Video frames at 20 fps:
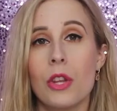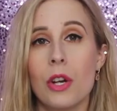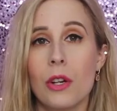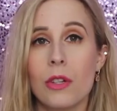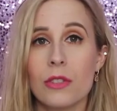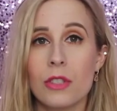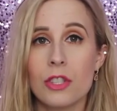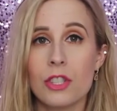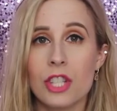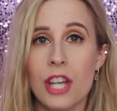
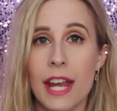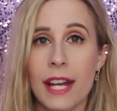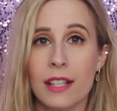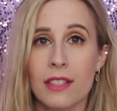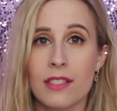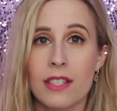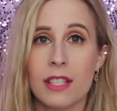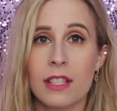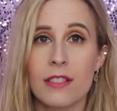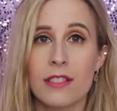Those are
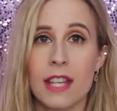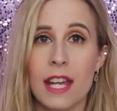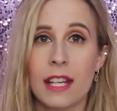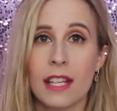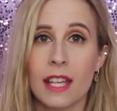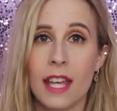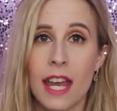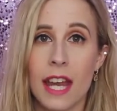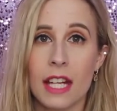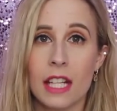channels that are
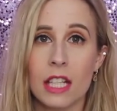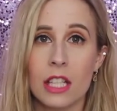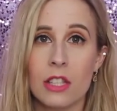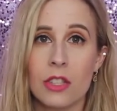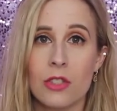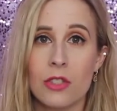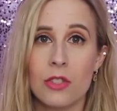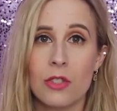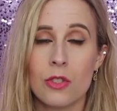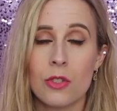
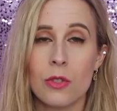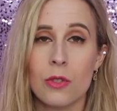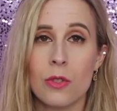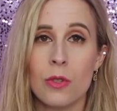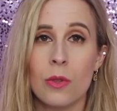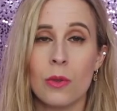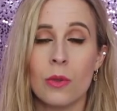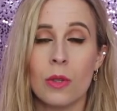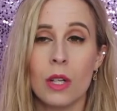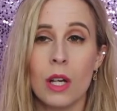dedicated
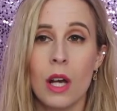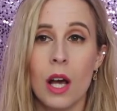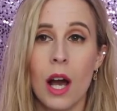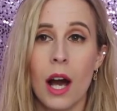to,